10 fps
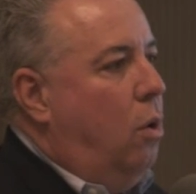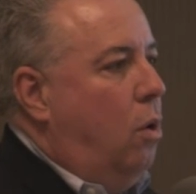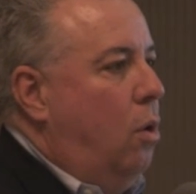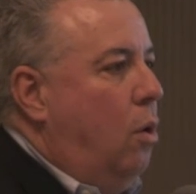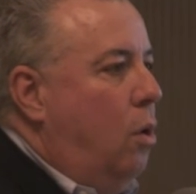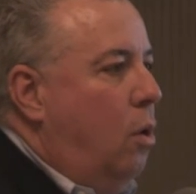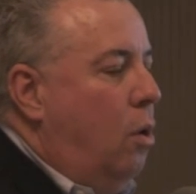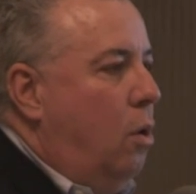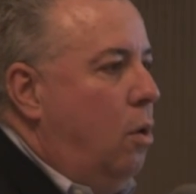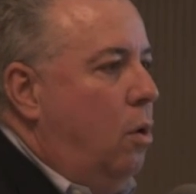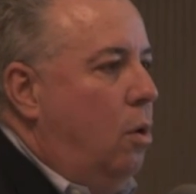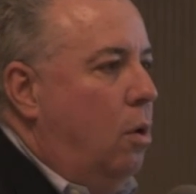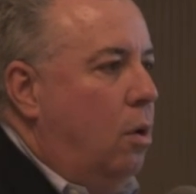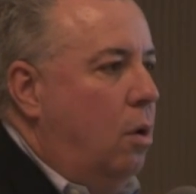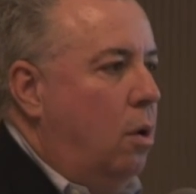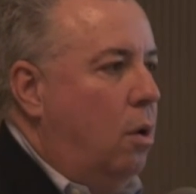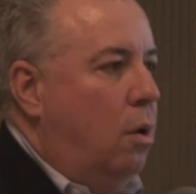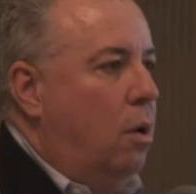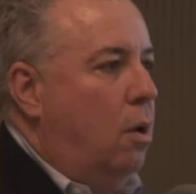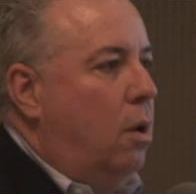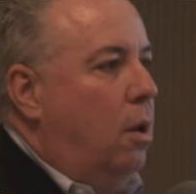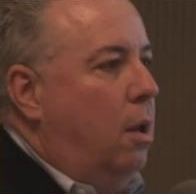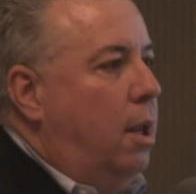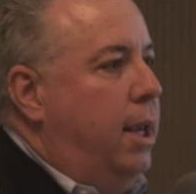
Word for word: you know, it's actually 100 milligrams.